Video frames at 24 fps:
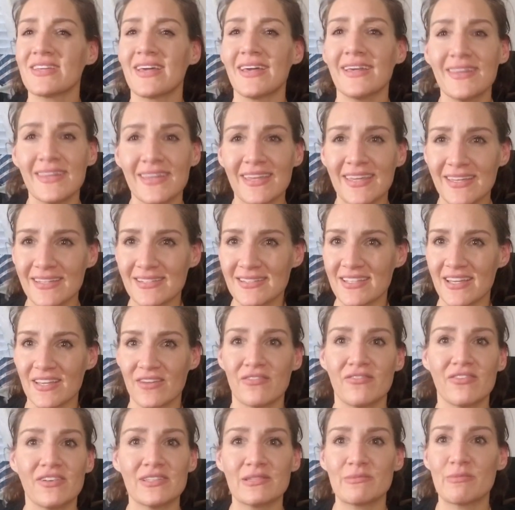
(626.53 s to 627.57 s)
elegant and
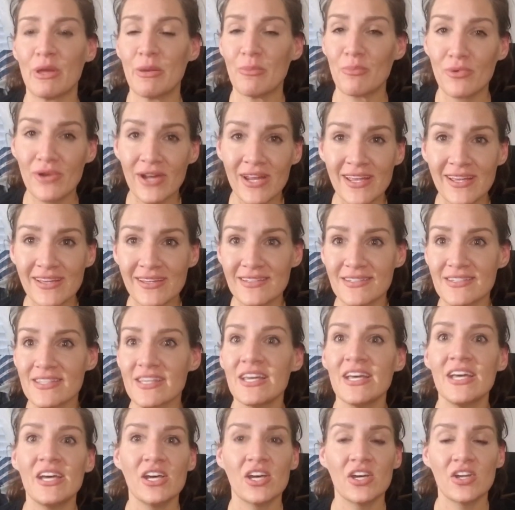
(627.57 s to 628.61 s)
fits my brand
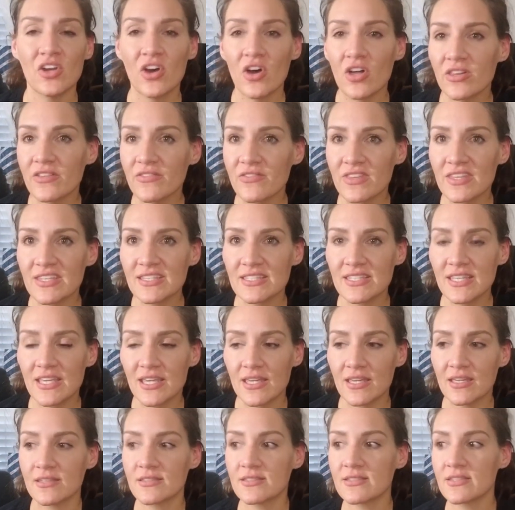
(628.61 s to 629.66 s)
and all of these
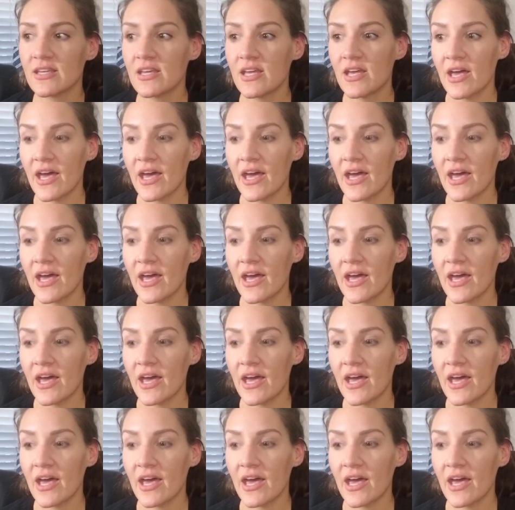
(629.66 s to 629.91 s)
things,